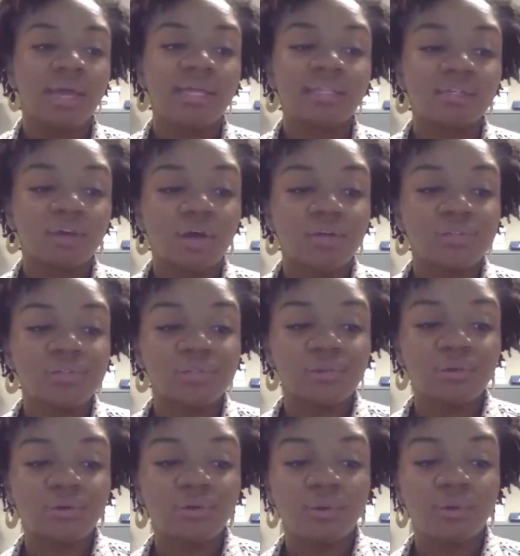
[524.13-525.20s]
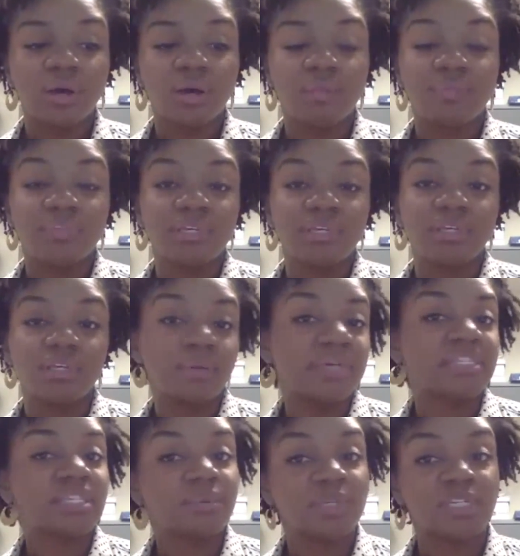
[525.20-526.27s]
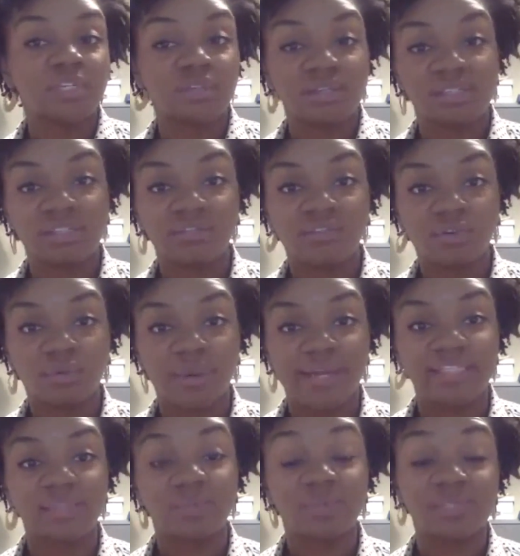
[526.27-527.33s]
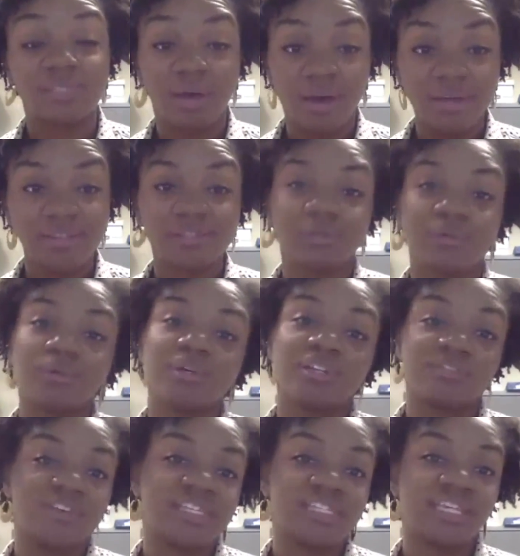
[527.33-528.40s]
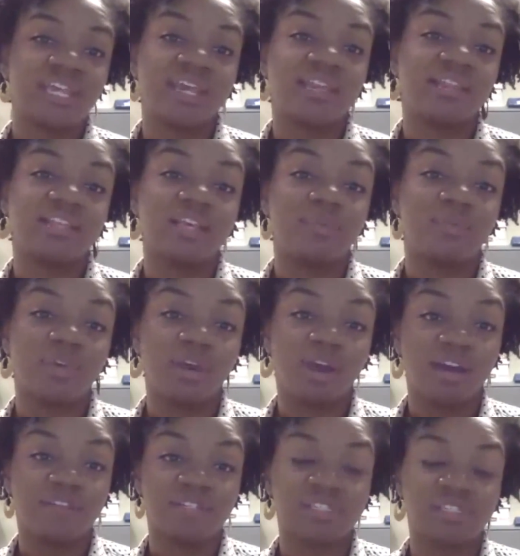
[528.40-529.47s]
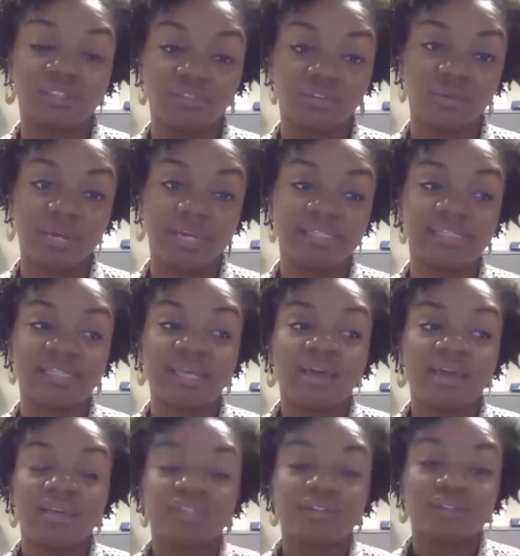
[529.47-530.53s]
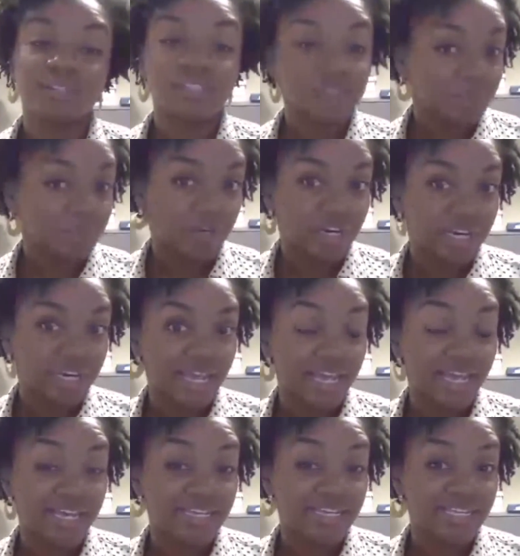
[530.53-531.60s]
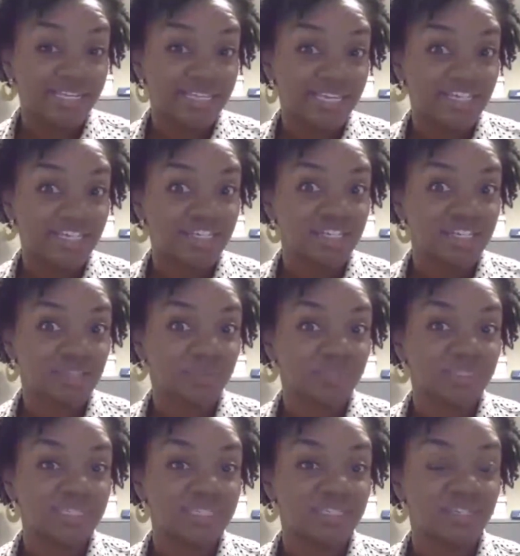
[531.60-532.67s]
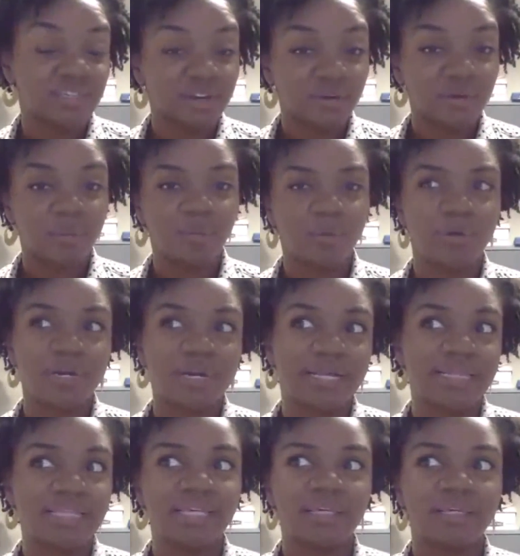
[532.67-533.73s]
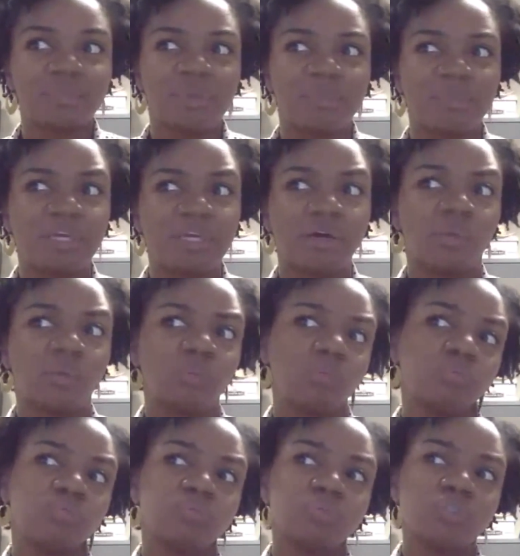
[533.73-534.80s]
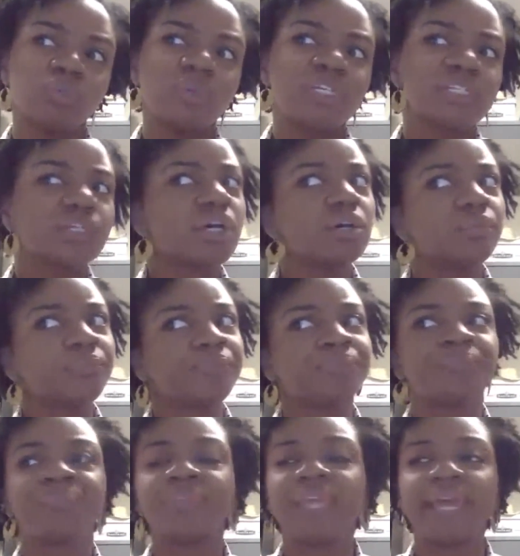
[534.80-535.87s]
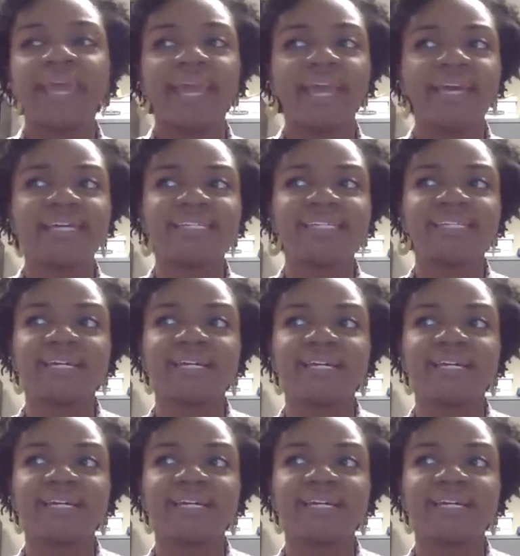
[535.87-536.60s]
And then also the U.S. Commission on Civil Rights was also investigating EP Office of Civil Rights during this period, and they just released their report, I think maybe 2 weeks ago. And